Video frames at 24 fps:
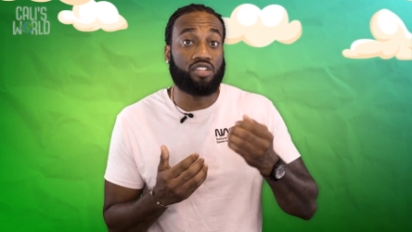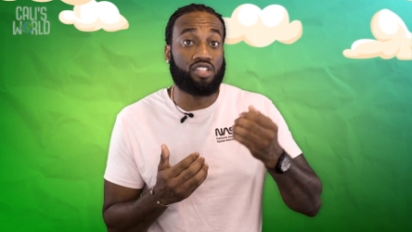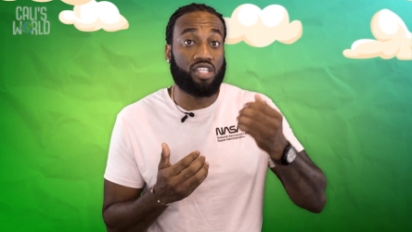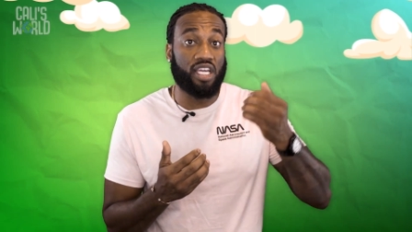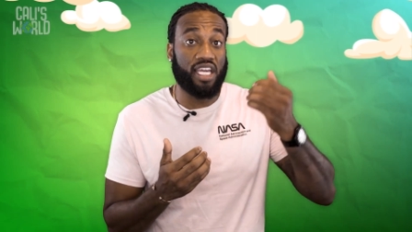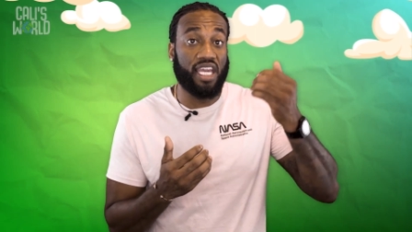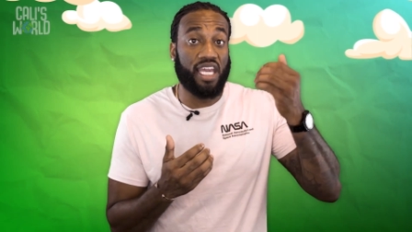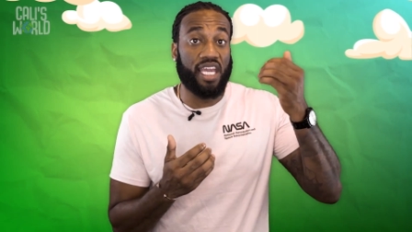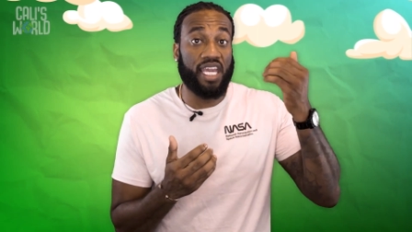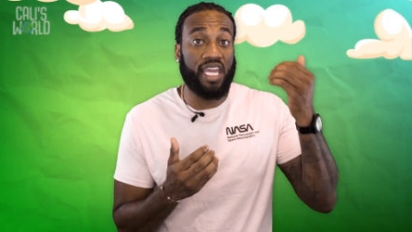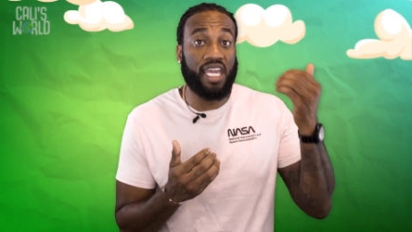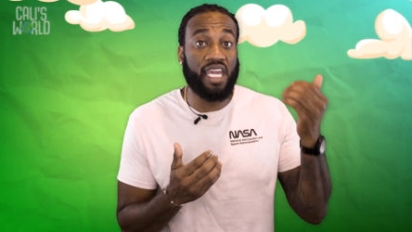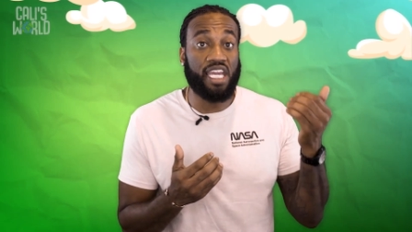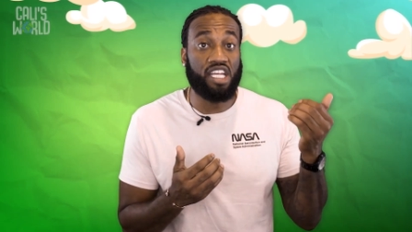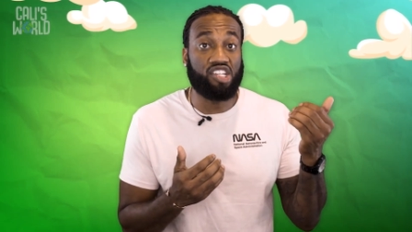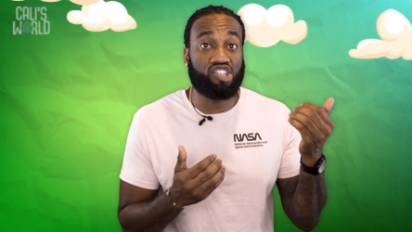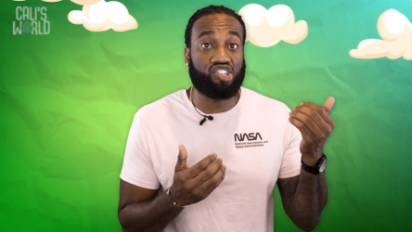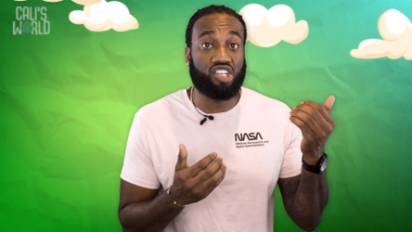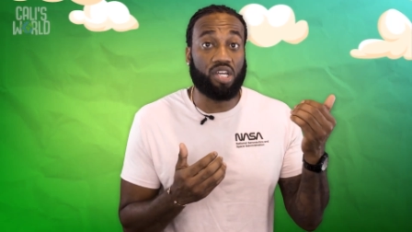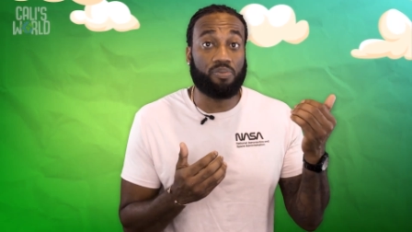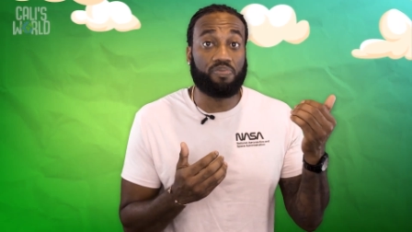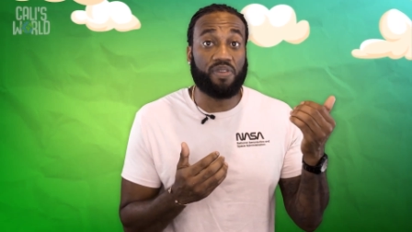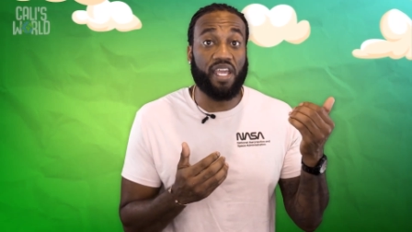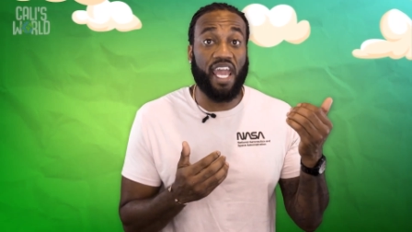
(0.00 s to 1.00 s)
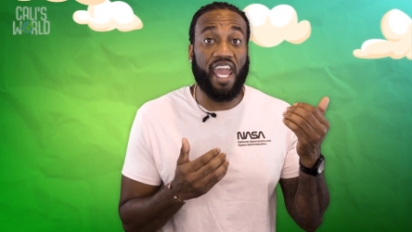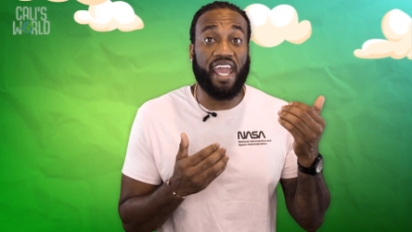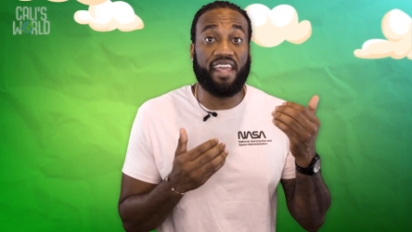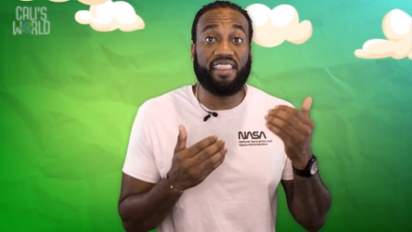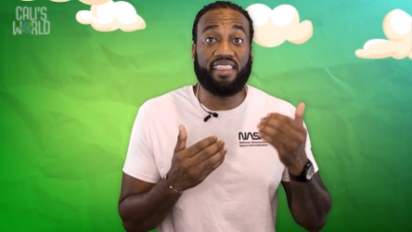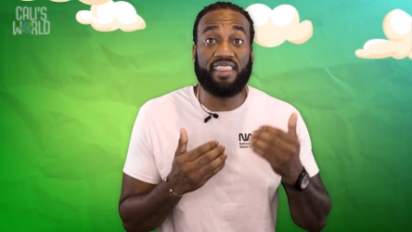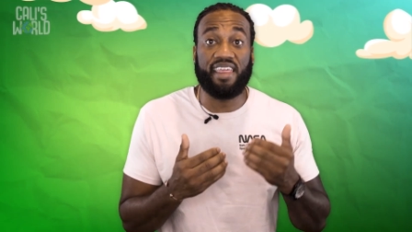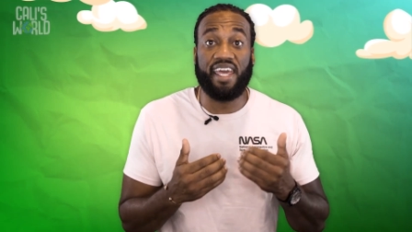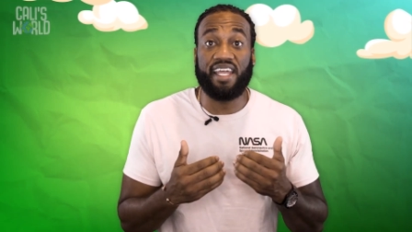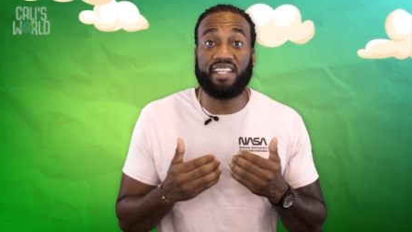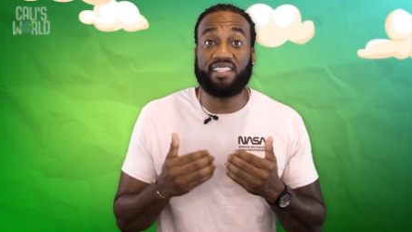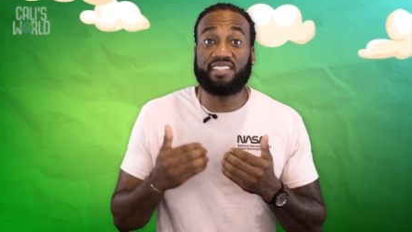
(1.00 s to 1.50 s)
to Egypt
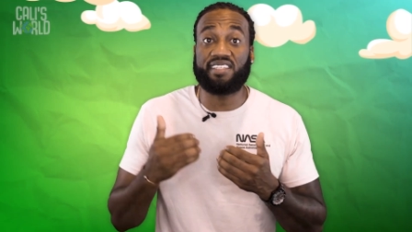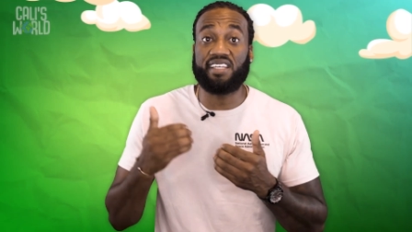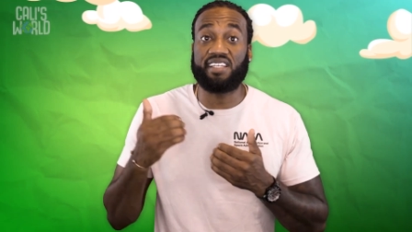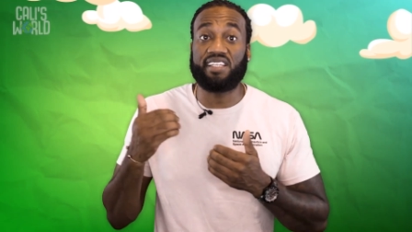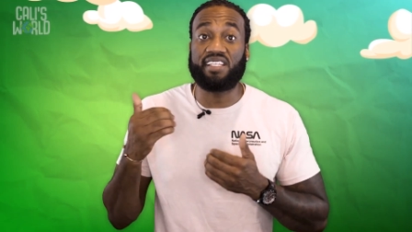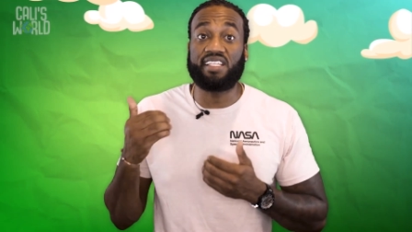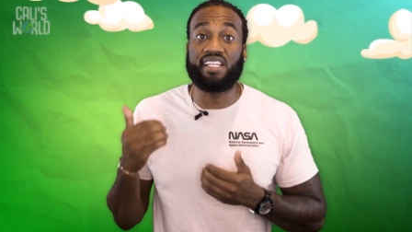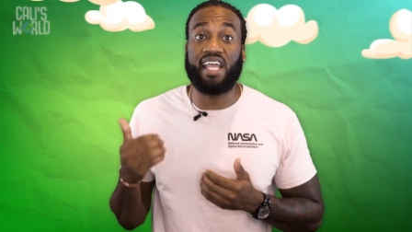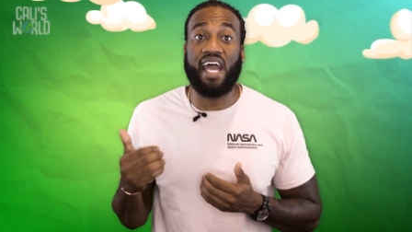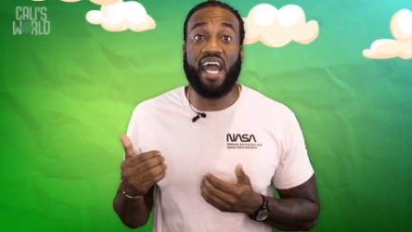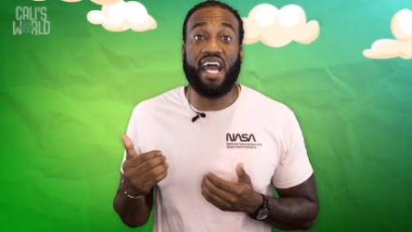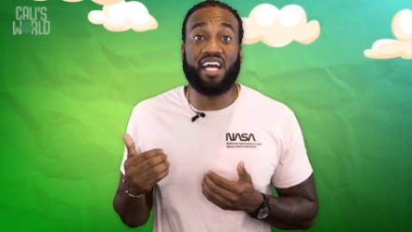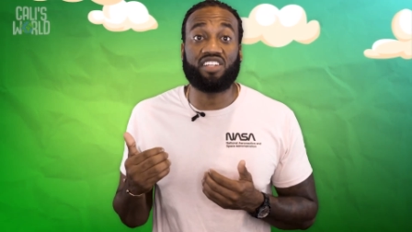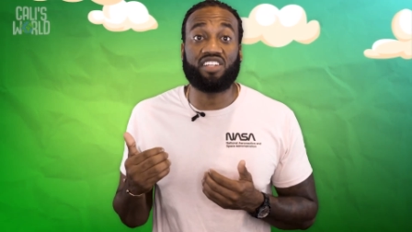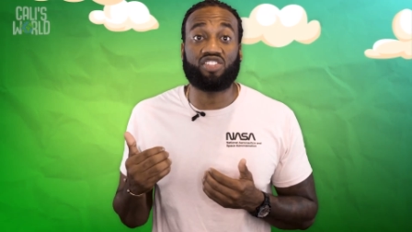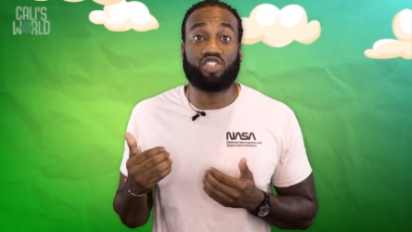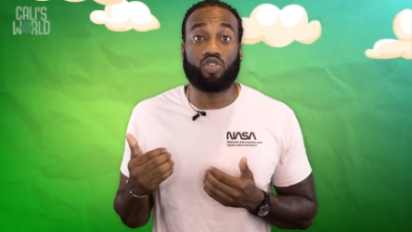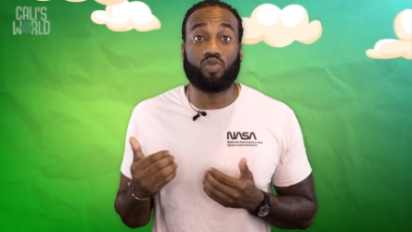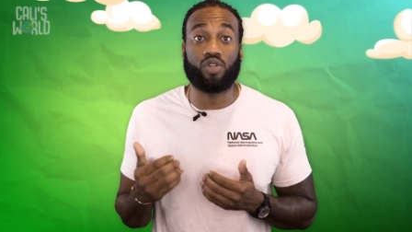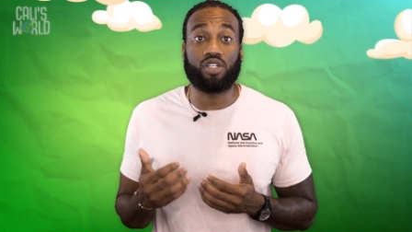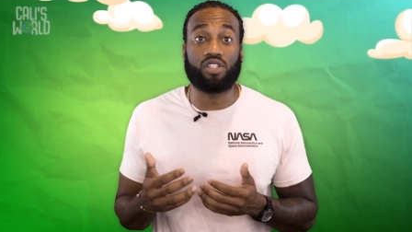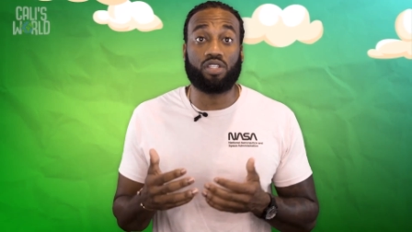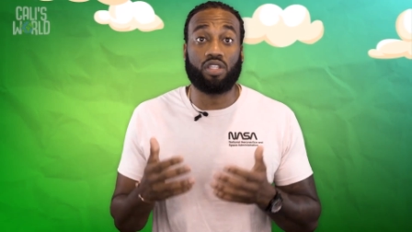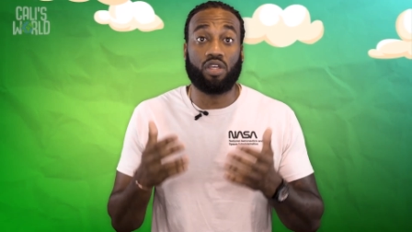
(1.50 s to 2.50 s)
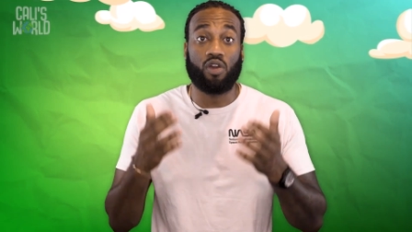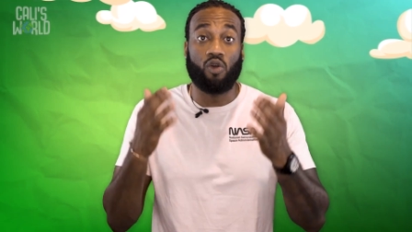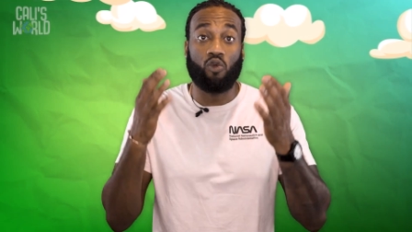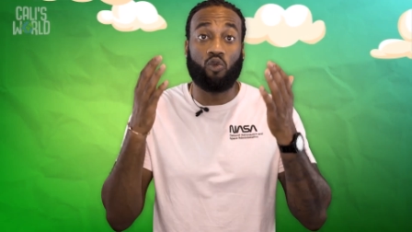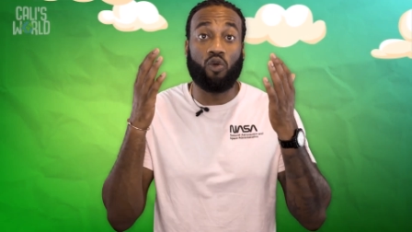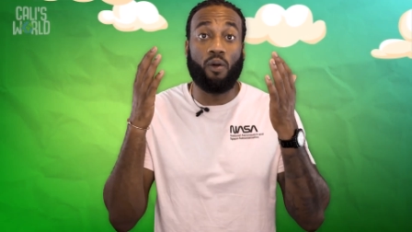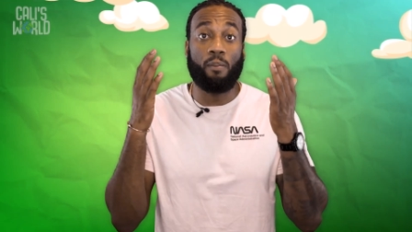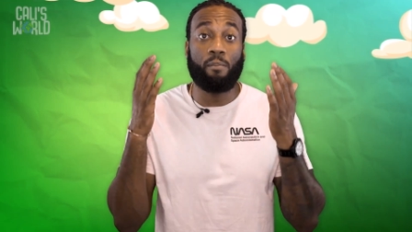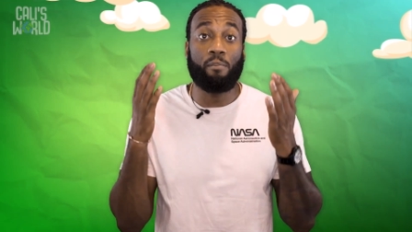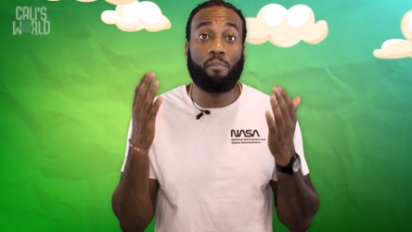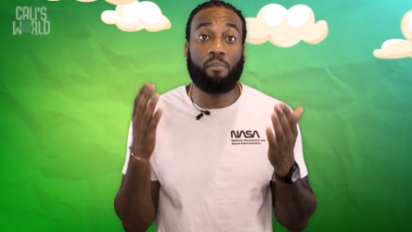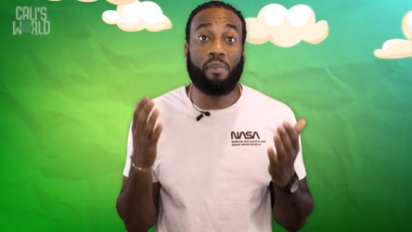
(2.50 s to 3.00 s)
and then to Nazareth
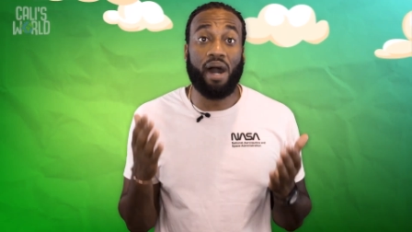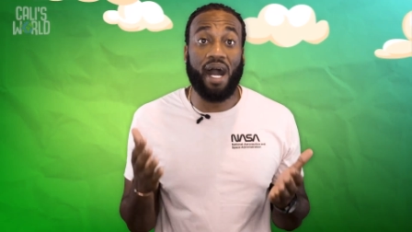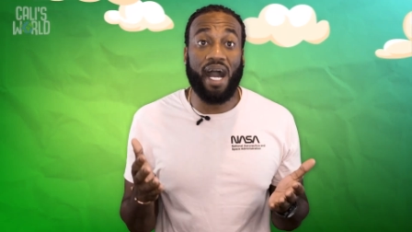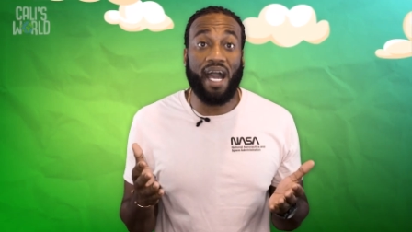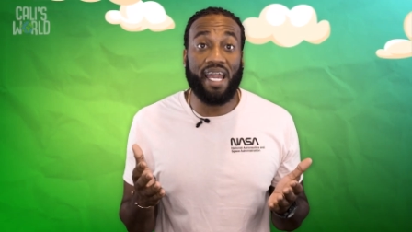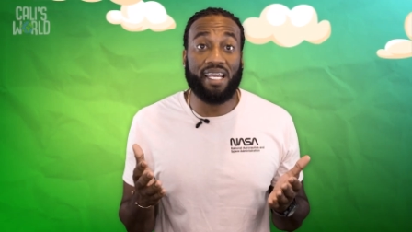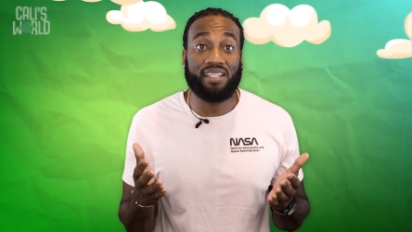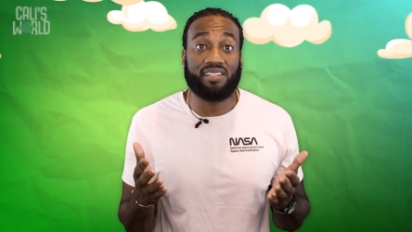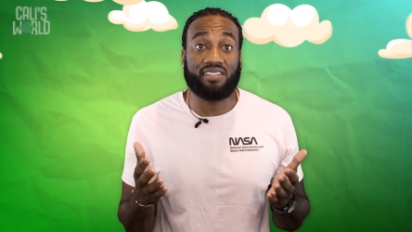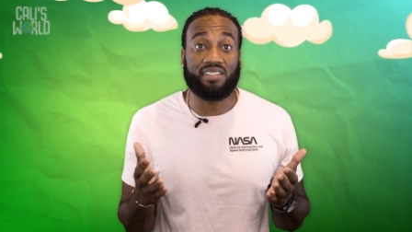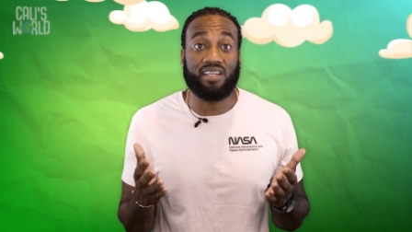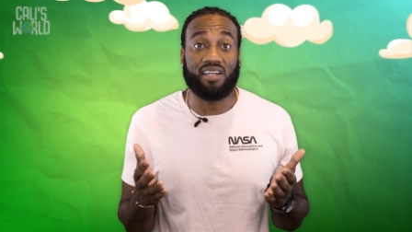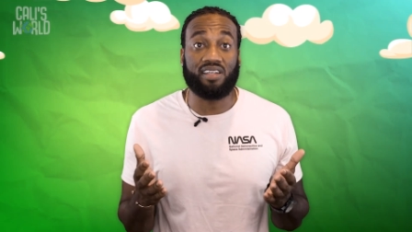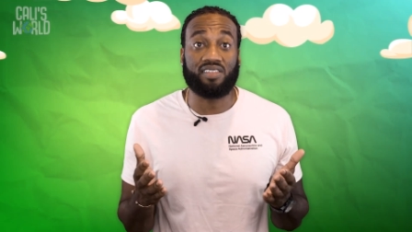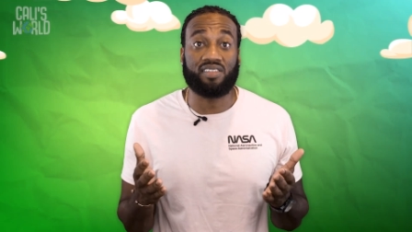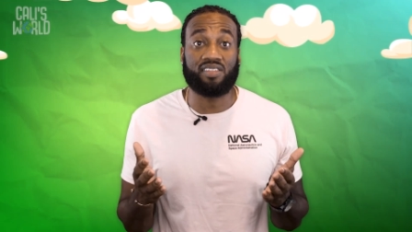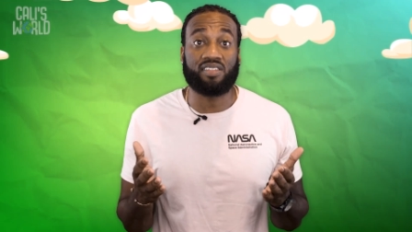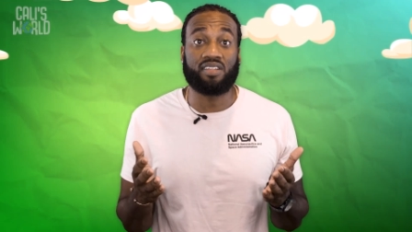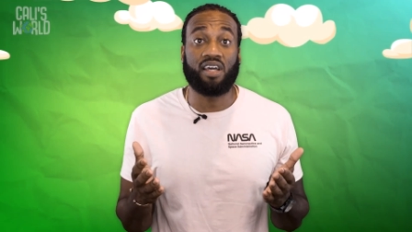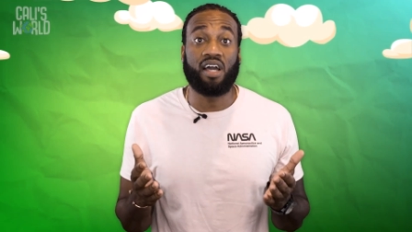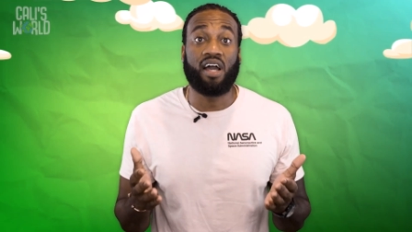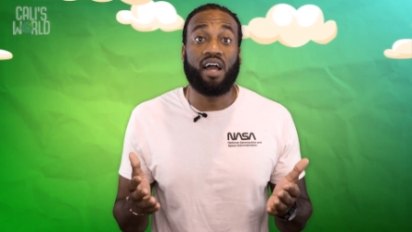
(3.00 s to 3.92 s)
reminds us